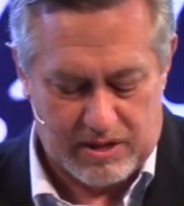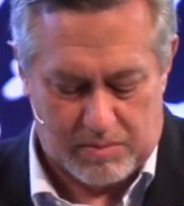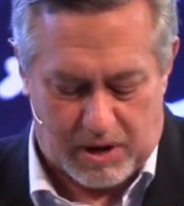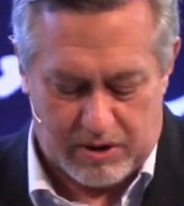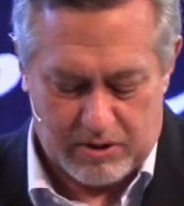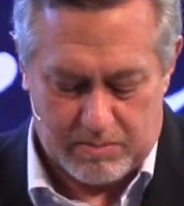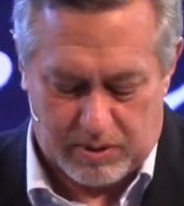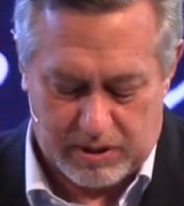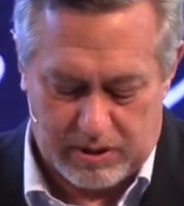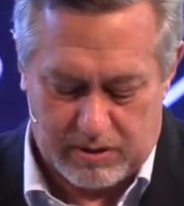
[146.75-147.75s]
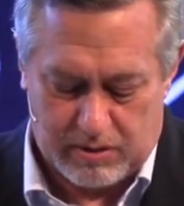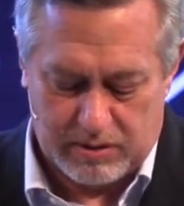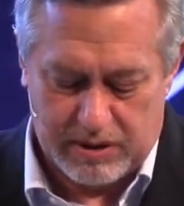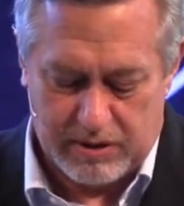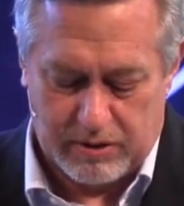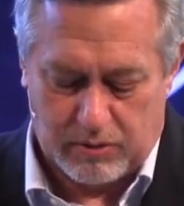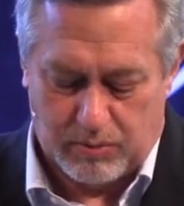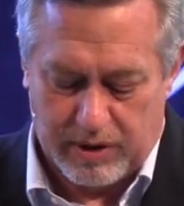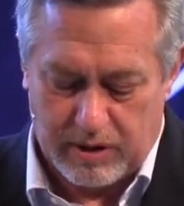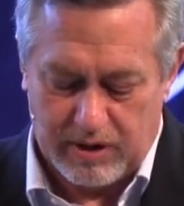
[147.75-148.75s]
The modern political leader
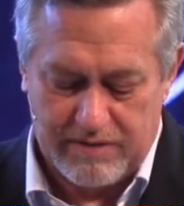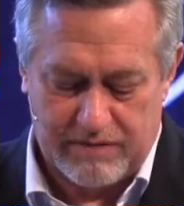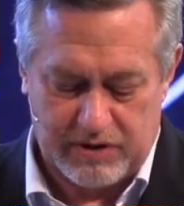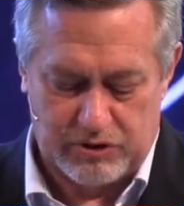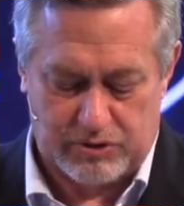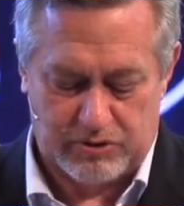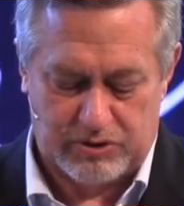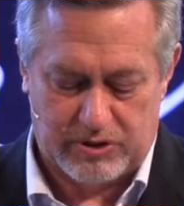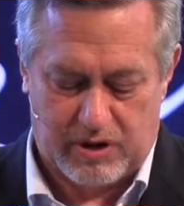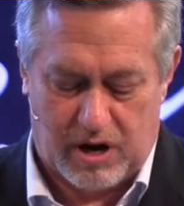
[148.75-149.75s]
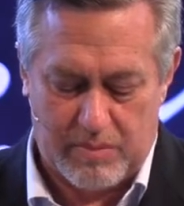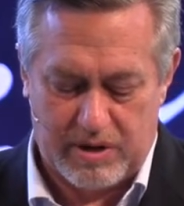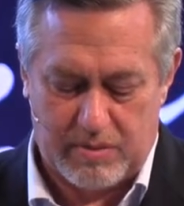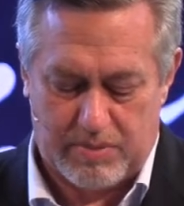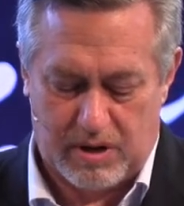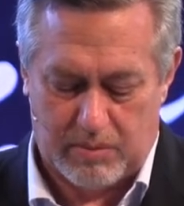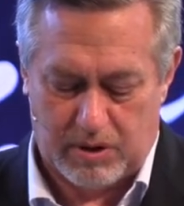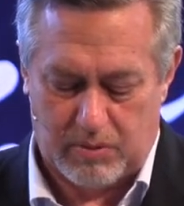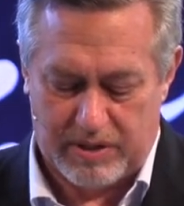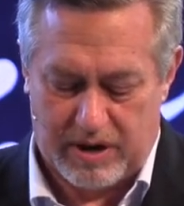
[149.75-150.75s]
rarely ventures to comment in
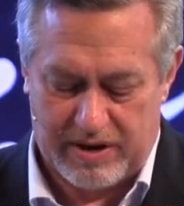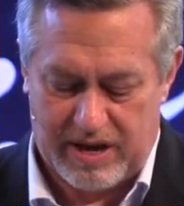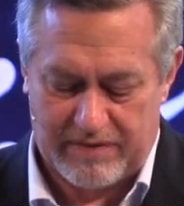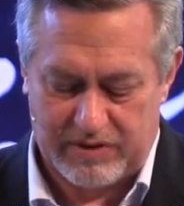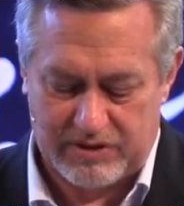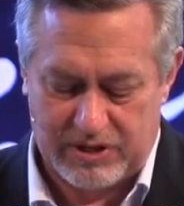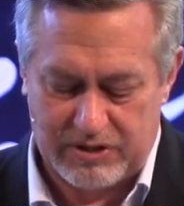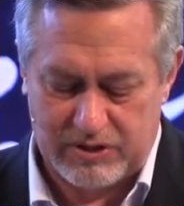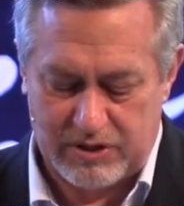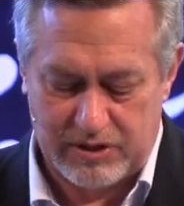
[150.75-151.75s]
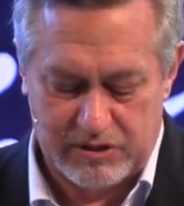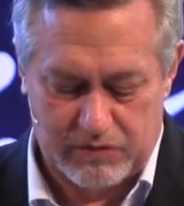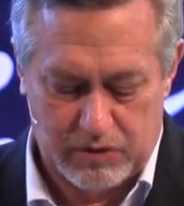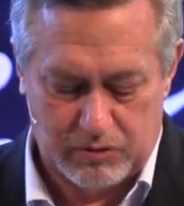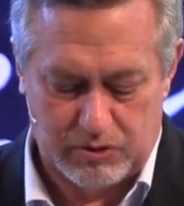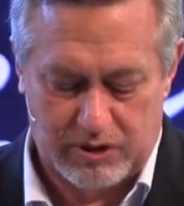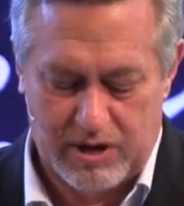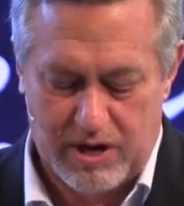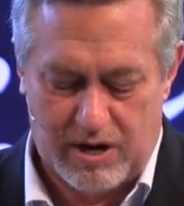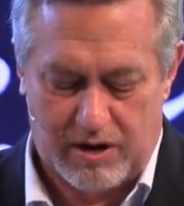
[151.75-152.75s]
public without having tested his views
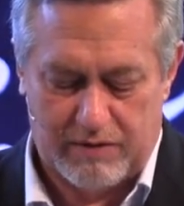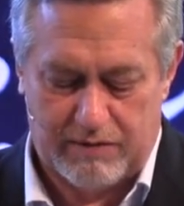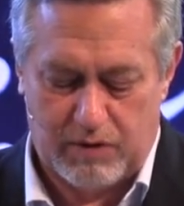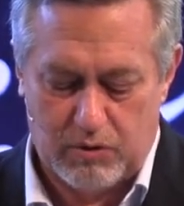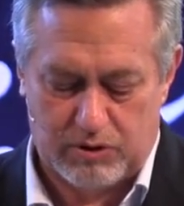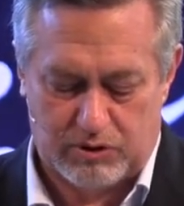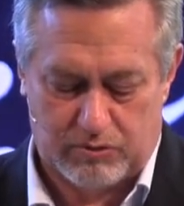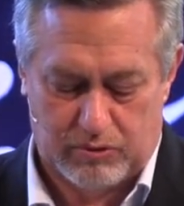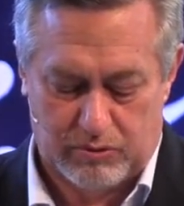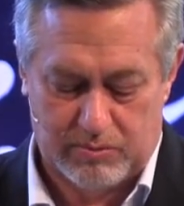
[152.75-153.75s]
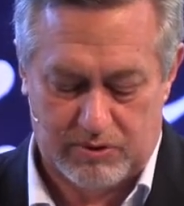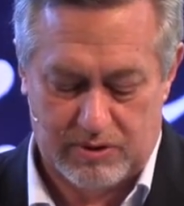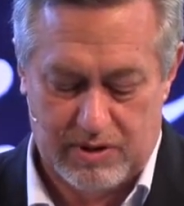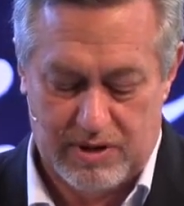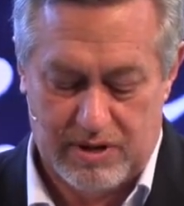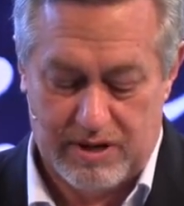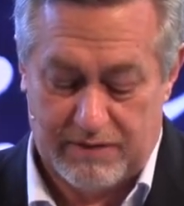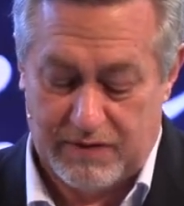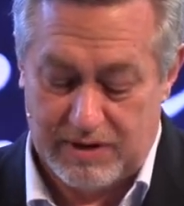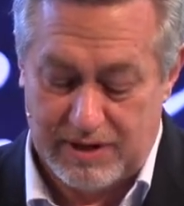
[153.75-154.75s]
on focus groups,
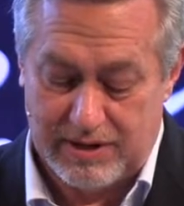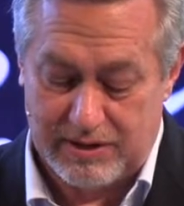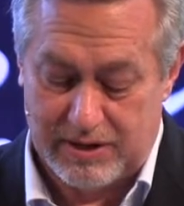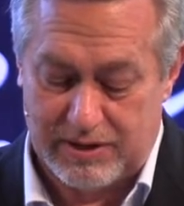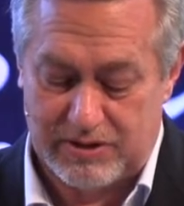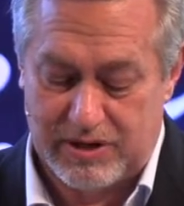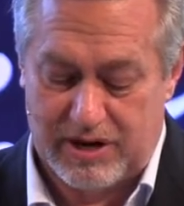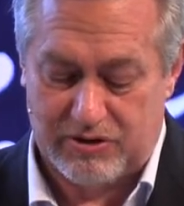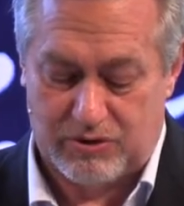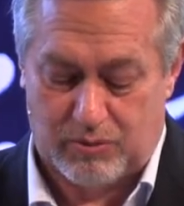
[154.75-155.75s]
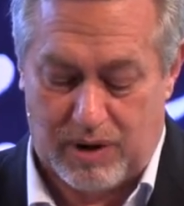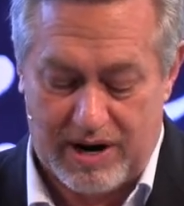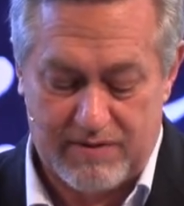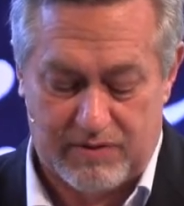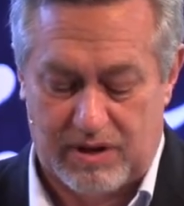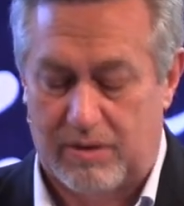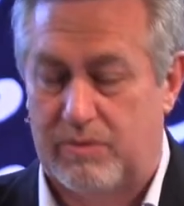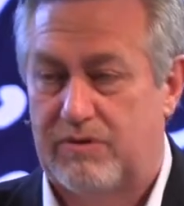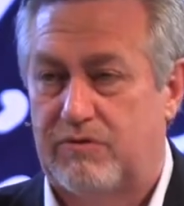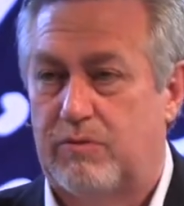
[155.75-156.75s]
if indeed he does not derive
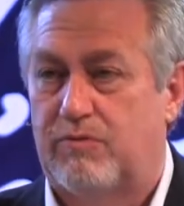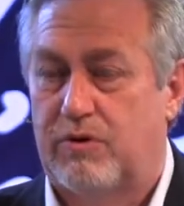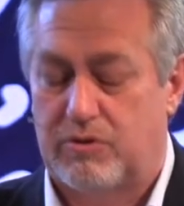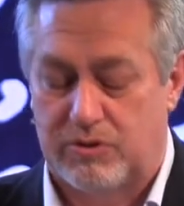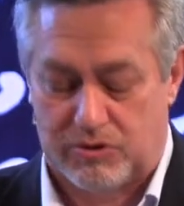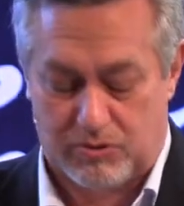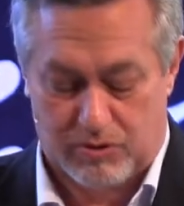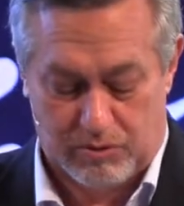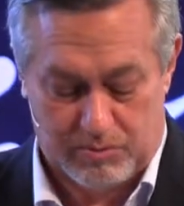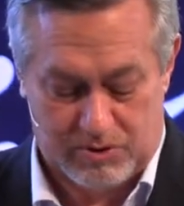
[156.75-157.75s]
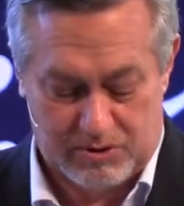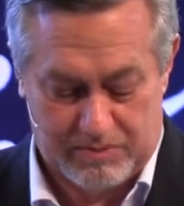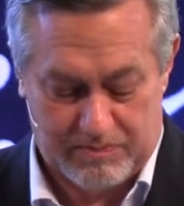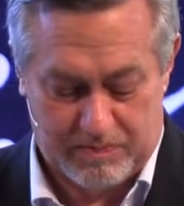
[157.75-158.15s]
them from focus groups.